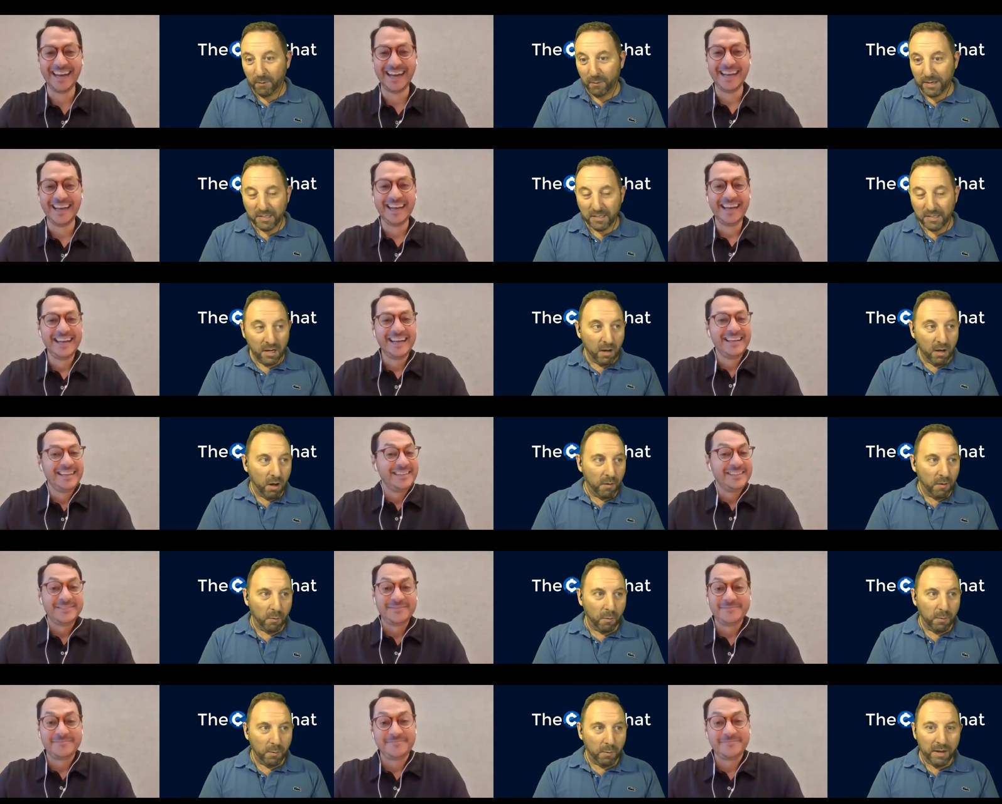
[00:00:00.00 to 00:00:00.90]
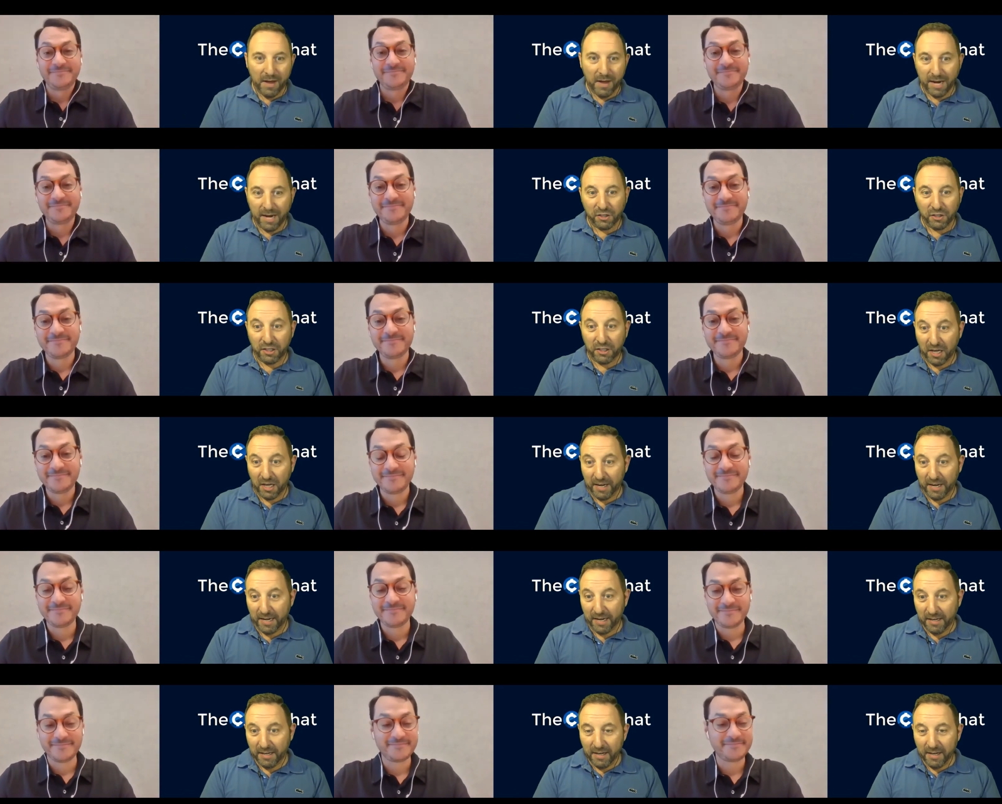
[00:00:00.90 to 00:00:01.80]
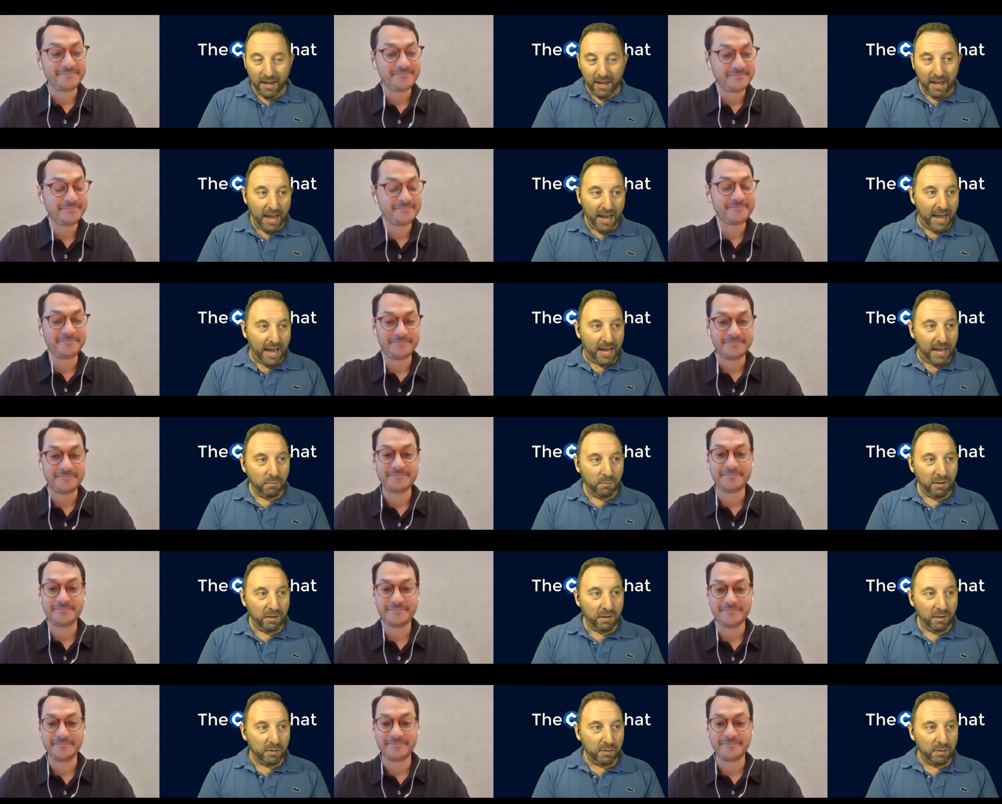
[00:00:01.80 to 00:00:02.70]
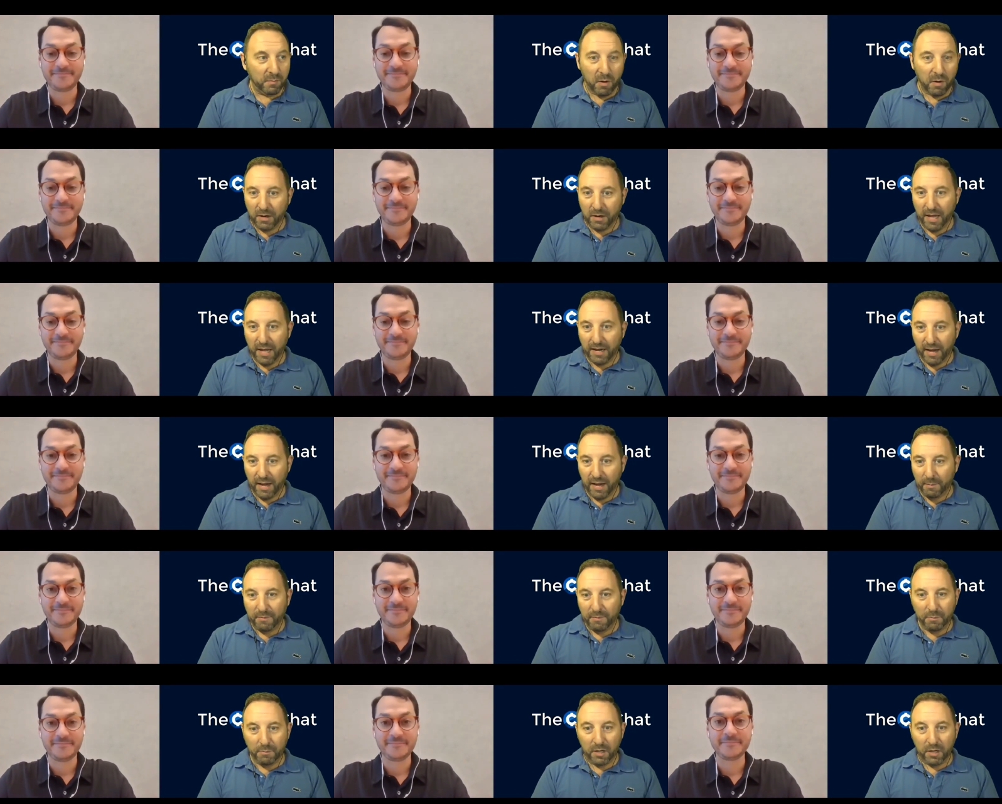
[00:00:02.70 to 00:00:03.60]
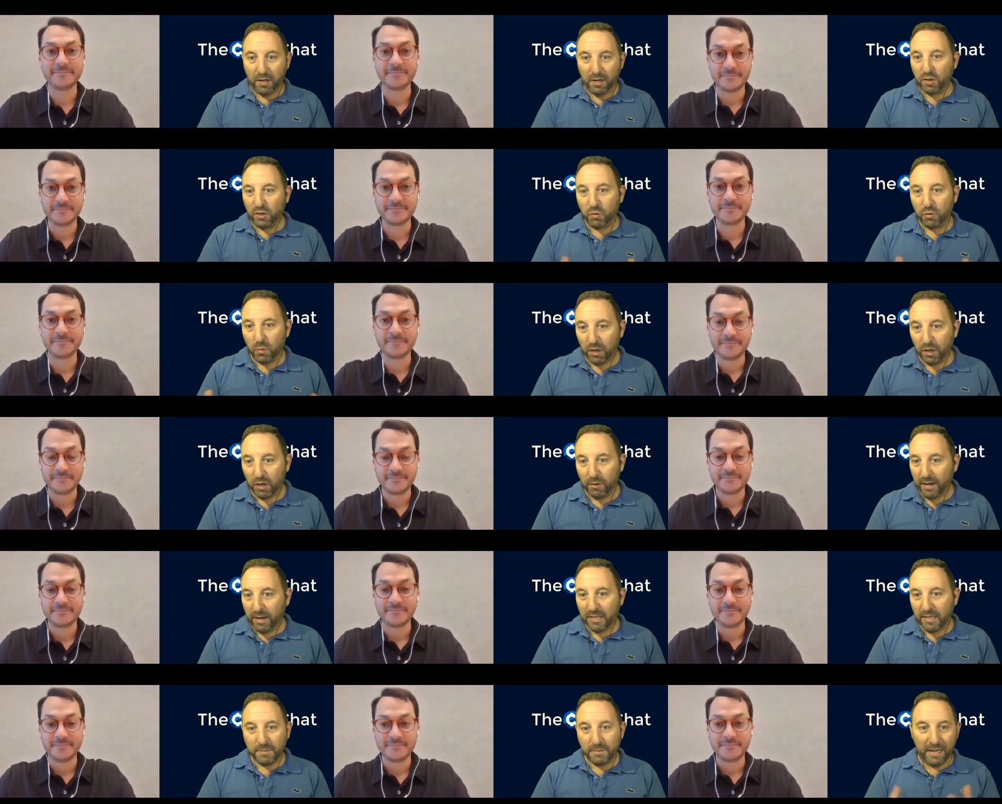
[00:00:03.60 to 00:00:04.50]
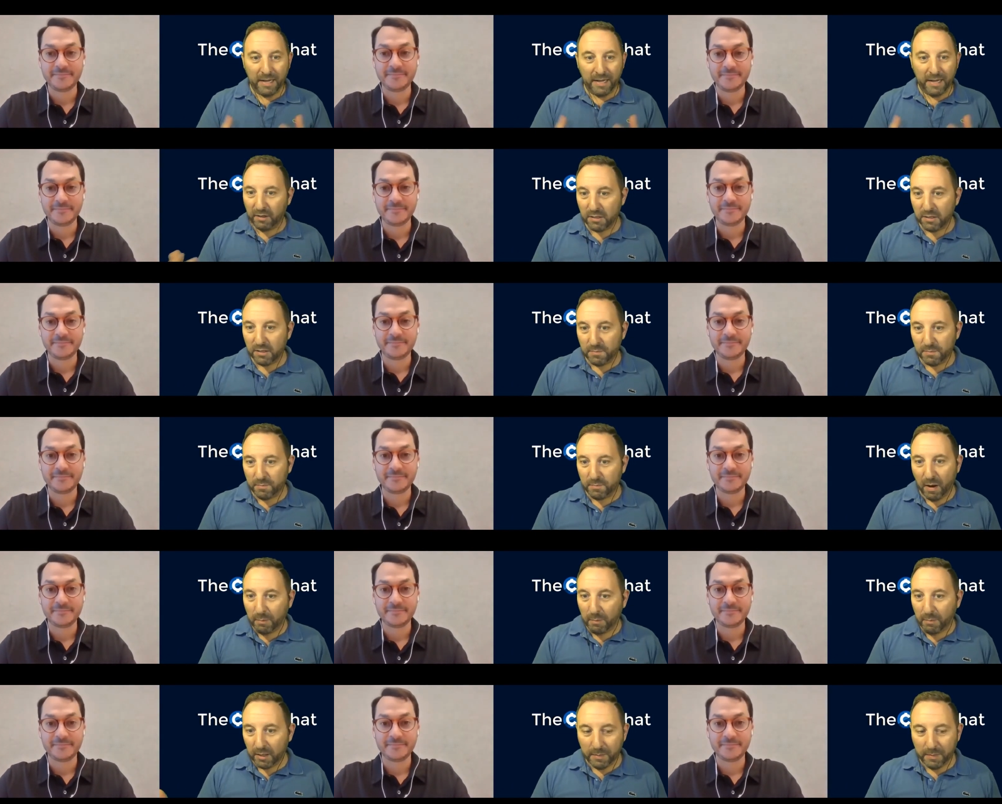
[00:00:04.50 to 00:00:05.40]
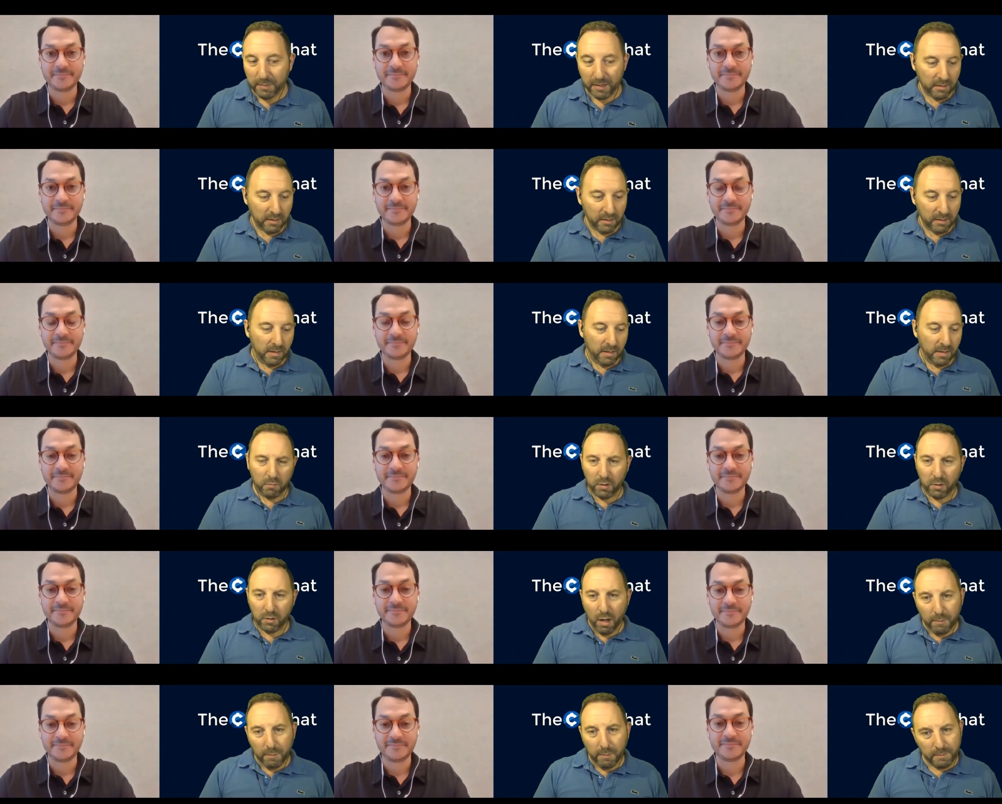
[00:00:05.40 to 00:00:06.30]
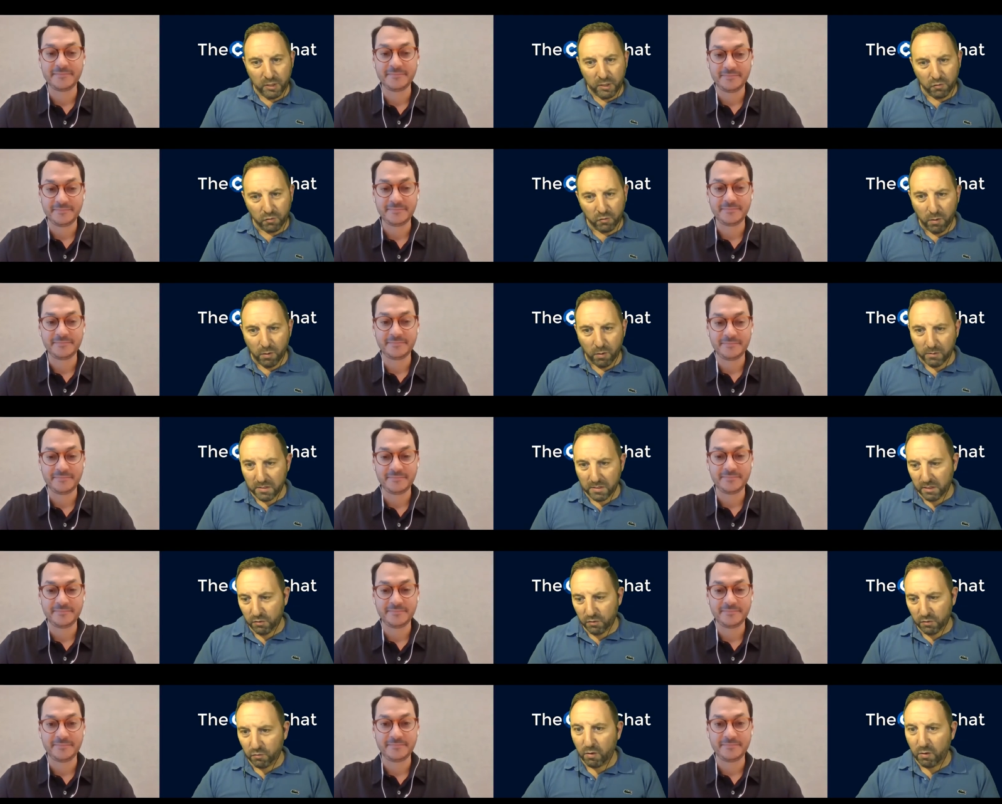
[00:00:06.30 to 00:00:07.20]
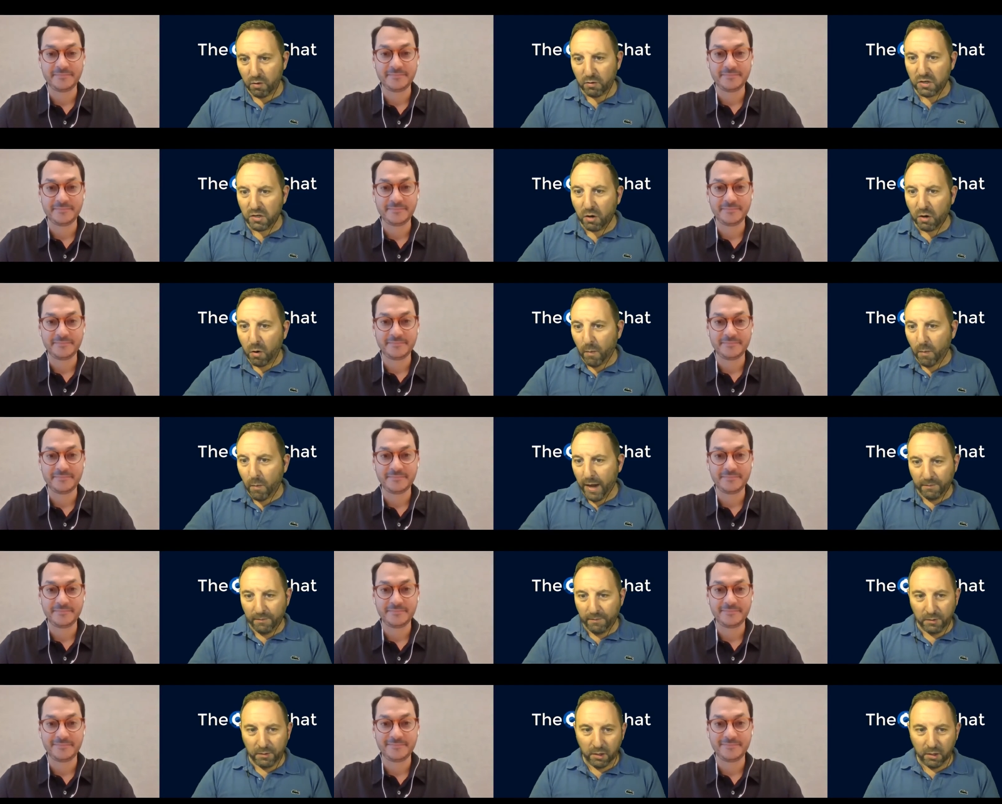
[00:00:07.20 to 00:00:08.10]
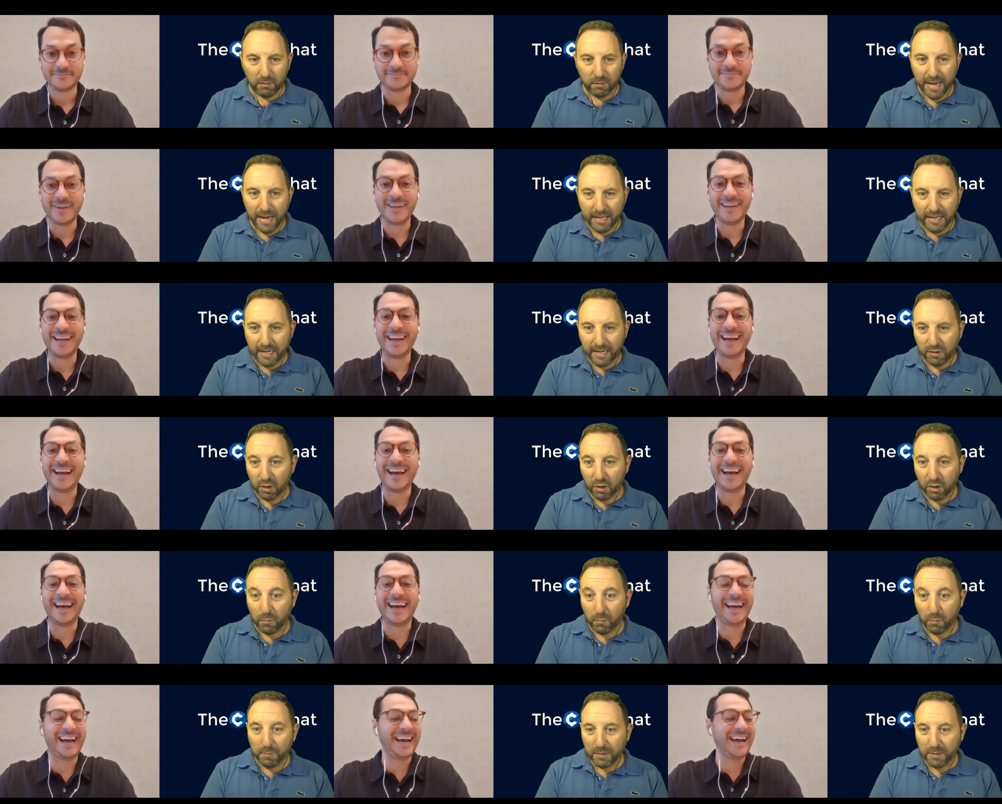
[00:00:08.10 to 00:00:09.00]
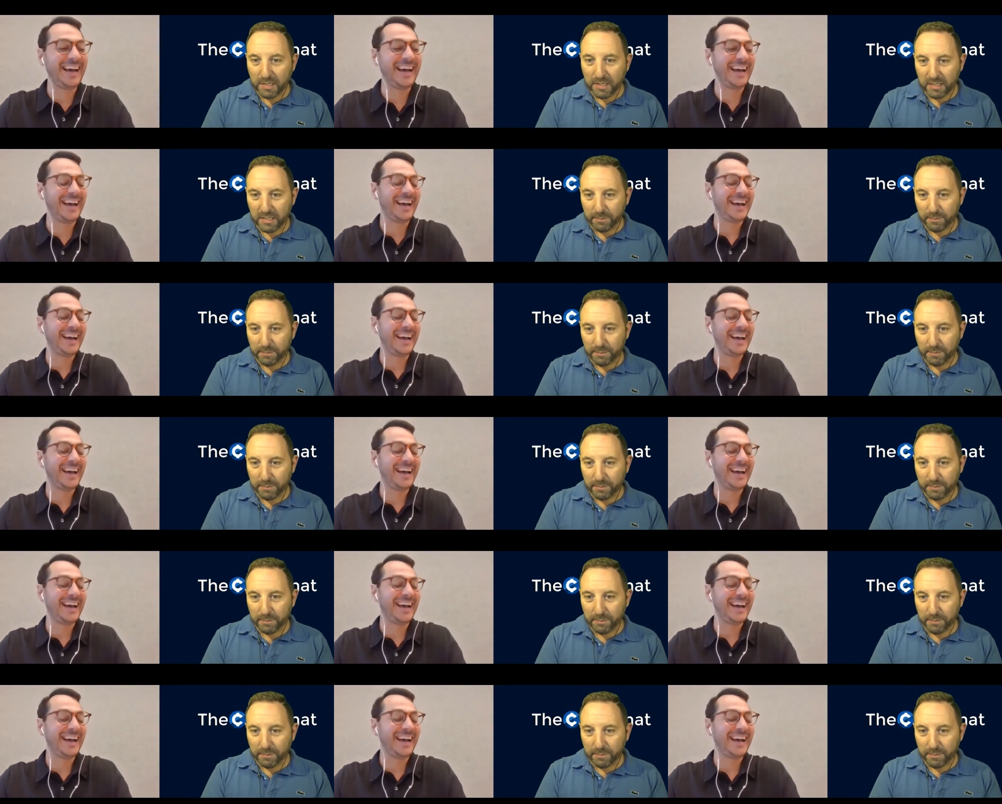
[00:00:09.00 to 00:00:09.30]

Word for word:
Speaker 1: although we've actually done it and we've promoted it and we put it on Twitter and it's been out there in public, but there will always be trolls. So trolls go away. If you don't like it, you don't want to participate,